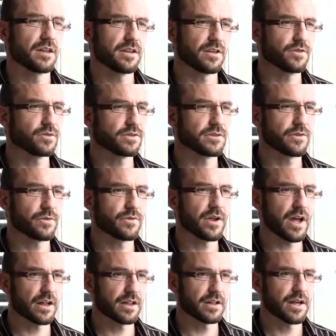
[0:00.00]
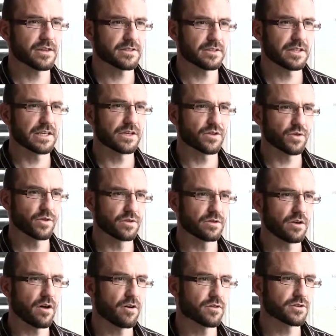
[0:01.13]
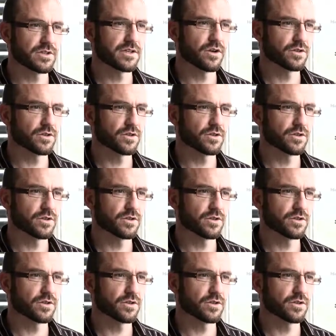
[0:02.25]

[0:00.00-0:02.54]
The UC3L has an internal RC